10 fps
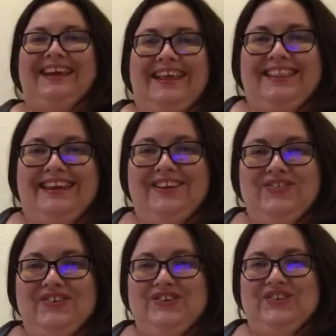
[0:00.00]
Thank you
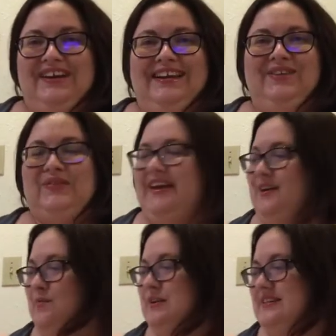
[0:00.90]
for joining Waking
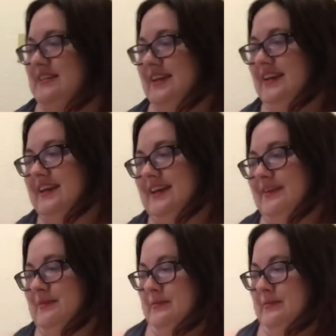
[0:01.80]
Up with D.